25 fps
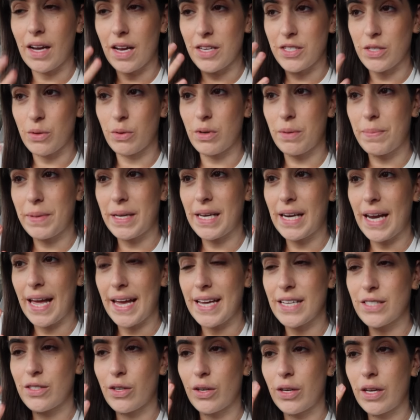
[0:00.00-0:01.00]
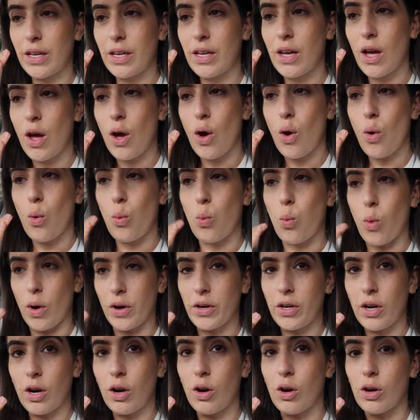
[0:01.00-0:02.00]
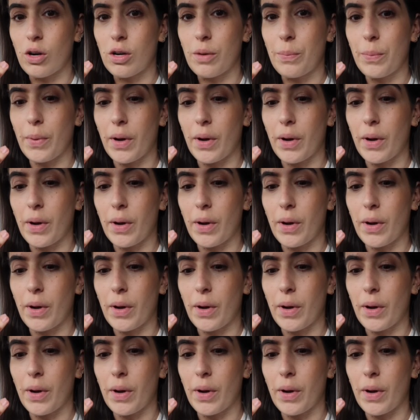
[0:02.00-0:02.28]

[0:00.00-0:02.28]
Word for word: I don't want to be late. It's only one o'clock,